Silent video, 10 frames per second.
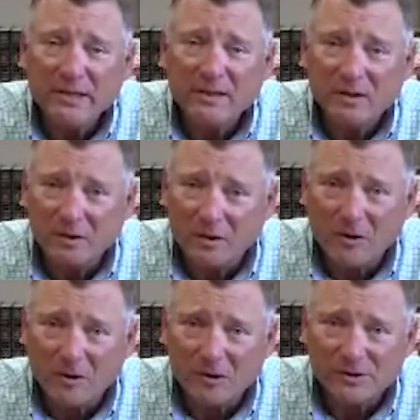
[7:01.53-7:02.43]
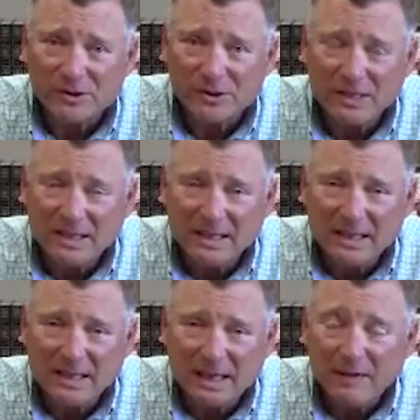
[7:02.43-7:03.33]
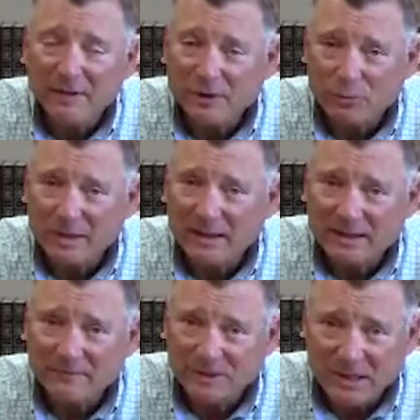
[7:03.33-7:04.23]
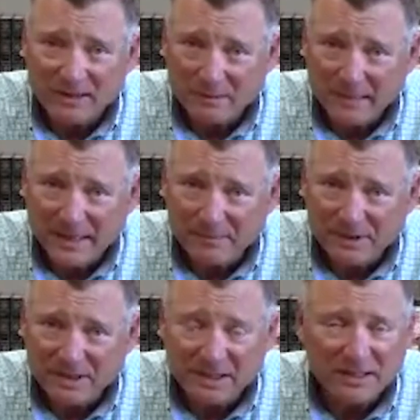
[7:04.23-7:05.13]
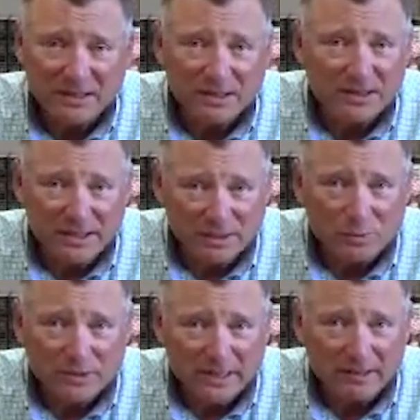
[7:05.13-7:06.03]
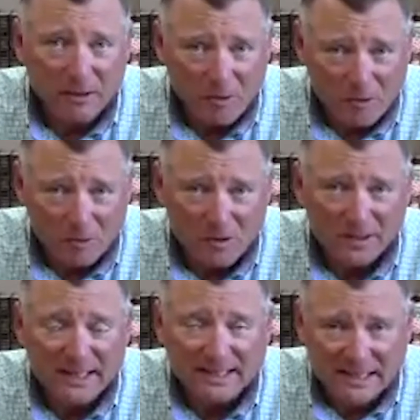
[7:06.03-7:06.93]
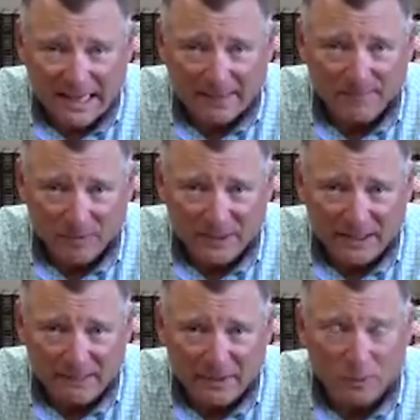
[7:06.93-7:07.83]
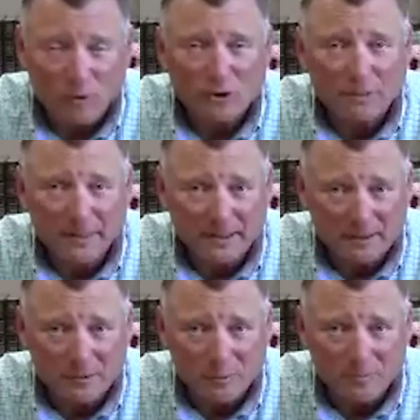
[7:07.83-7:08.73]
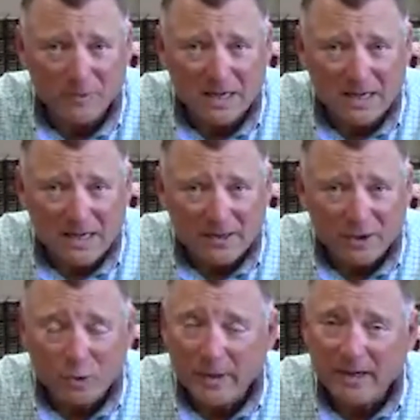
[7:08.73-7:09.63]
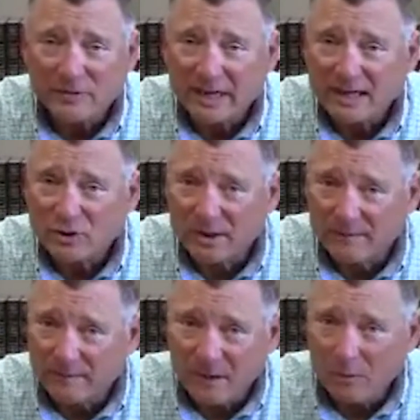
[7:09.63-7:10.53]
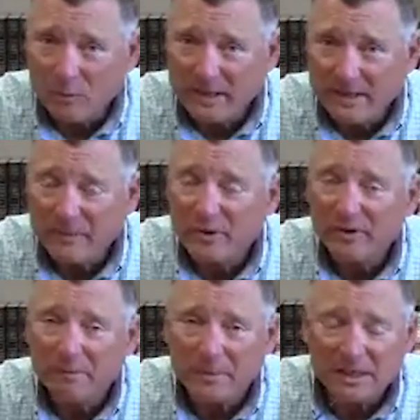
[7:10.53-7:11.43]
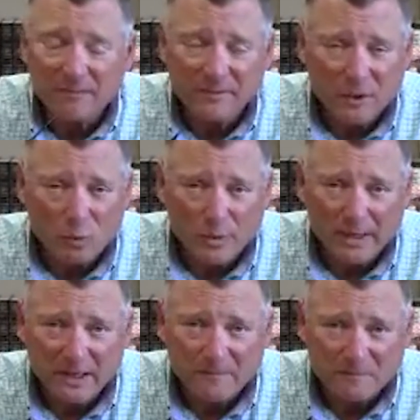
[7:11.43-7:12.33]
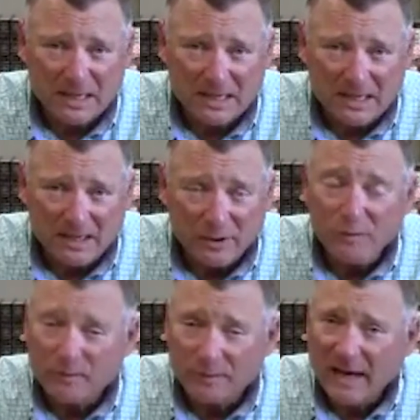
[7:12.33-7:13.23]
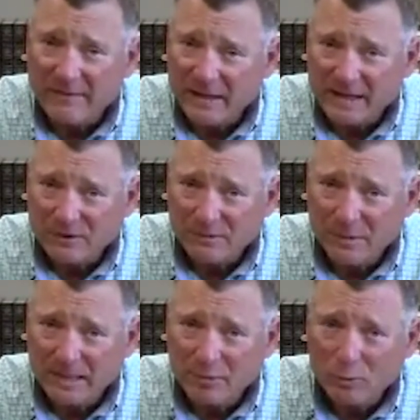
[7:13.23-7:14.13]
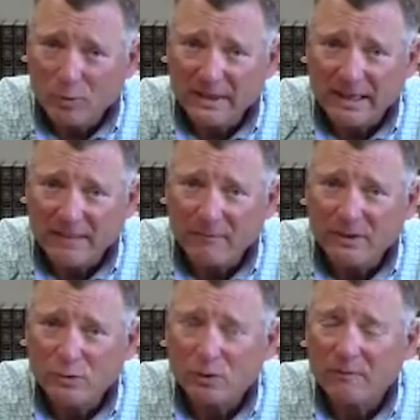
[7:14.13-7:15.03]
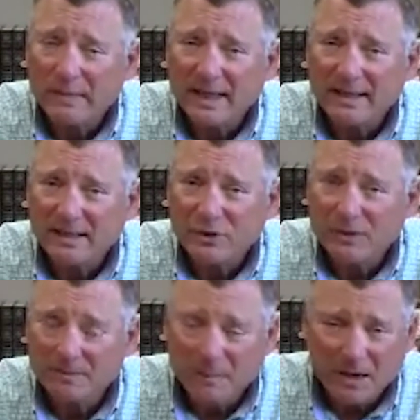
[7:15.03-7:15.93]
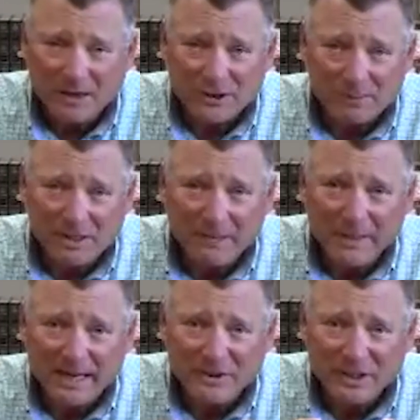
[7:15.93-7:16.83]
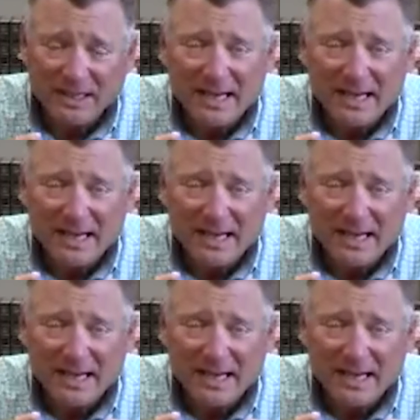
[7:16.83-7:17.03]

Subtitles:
the loss of his relative John the Baptist. And this was a hard time for him. He wants to be alone. The crowds actually follow him. They're in the middle of nowhere. There are over 5,000 people with every sort of malady you can possibly imagine.